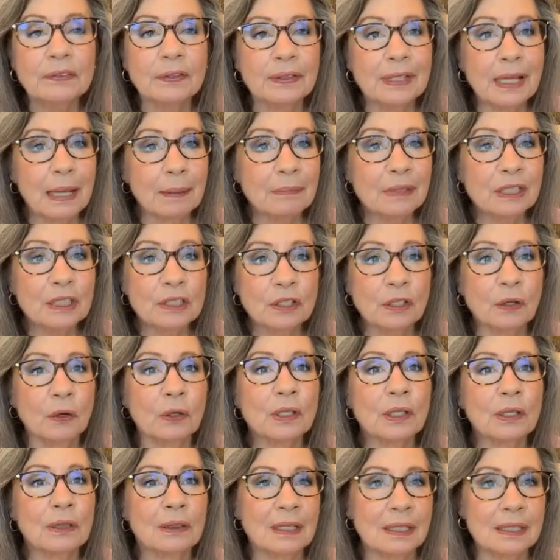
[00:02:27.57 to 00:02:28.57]
So let me show
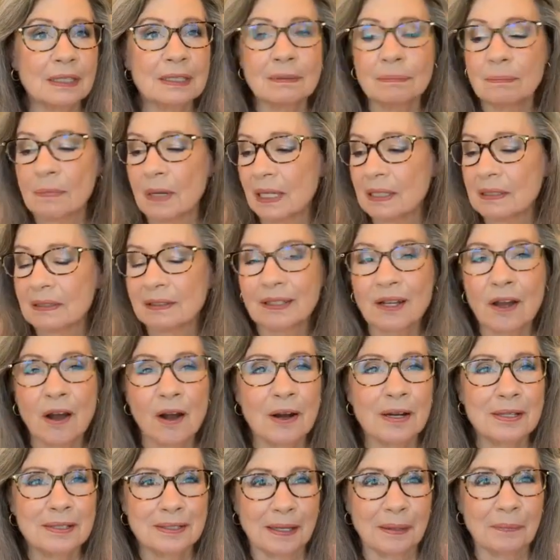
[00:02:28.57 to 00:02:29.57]
you this month's
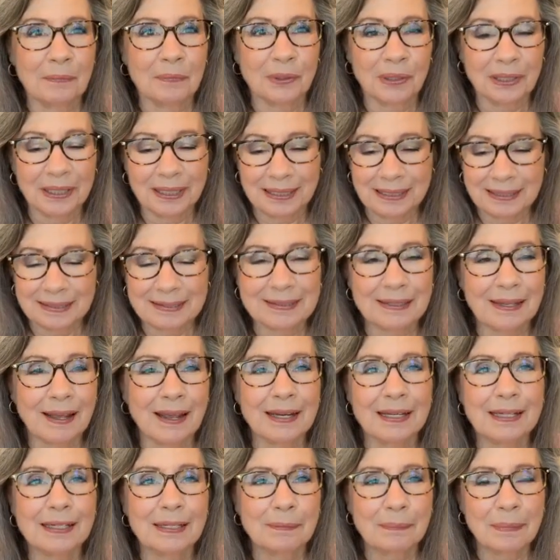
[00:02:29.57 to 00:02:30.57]
cards. I'm really
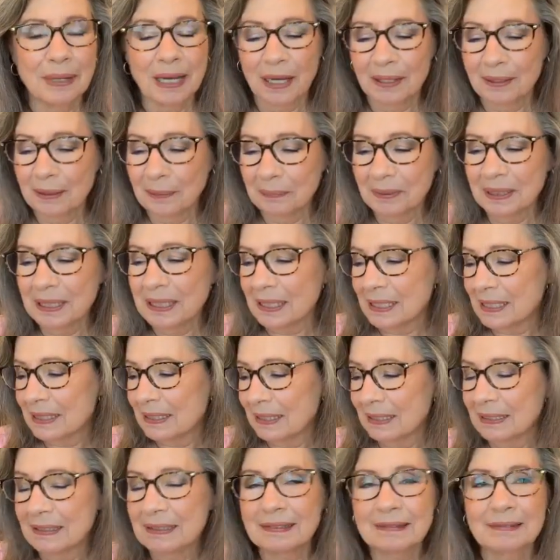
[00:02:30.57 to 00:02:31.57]
excited about it
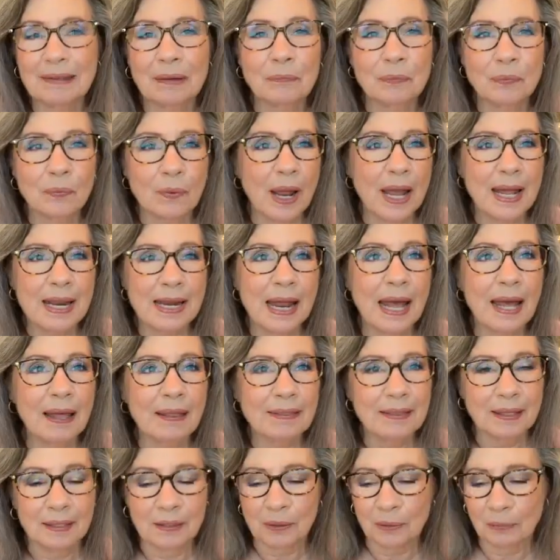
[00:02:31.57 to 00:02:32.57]
because it's right
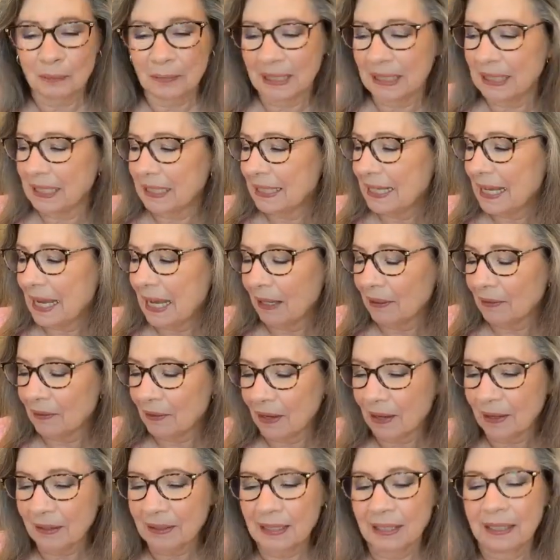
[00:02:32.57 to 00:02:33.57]
out of the new mini
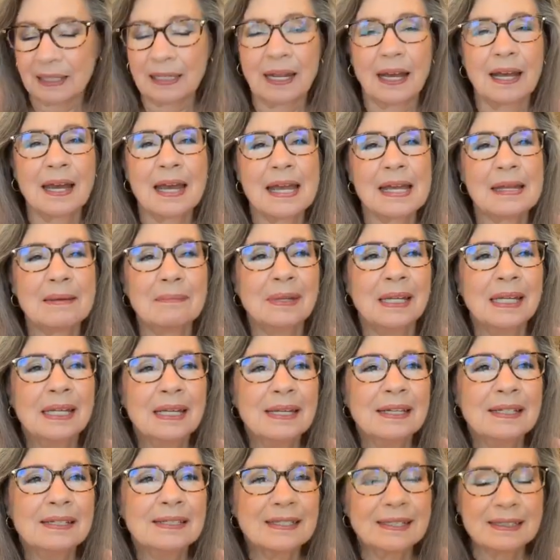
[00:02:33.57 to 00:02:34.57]
catalog, and I'm
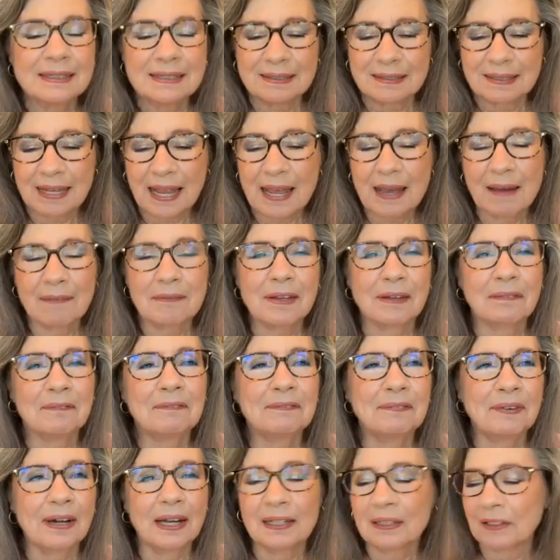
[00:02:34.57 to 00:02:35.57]
just having
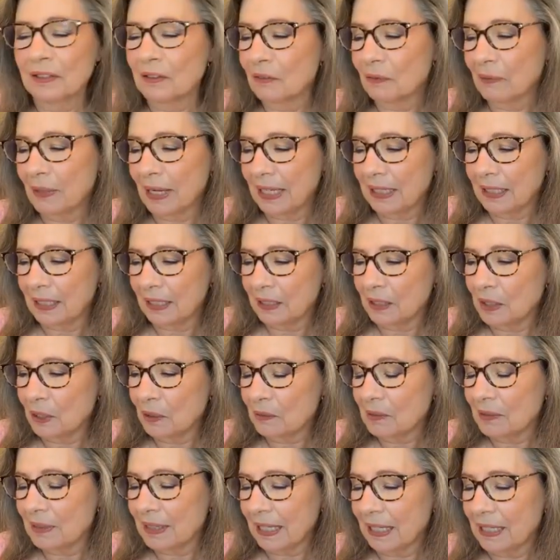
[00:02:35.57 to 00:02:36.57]
fun creating
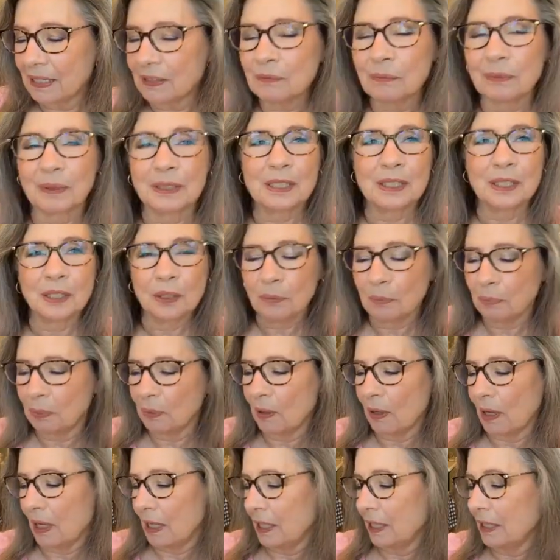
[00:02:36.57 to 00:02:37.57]
new things with new
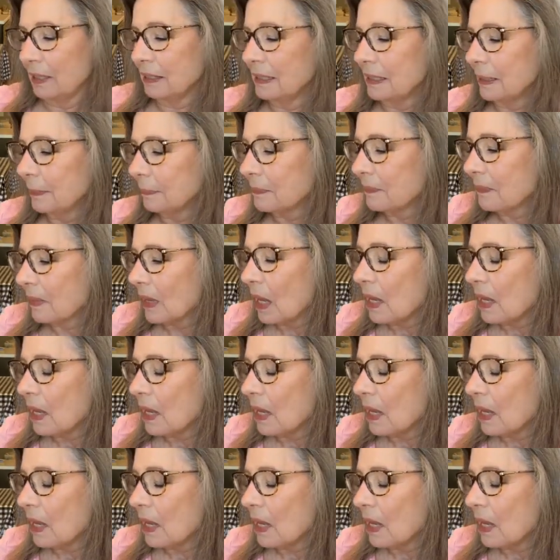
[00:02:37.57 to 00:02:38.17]
products.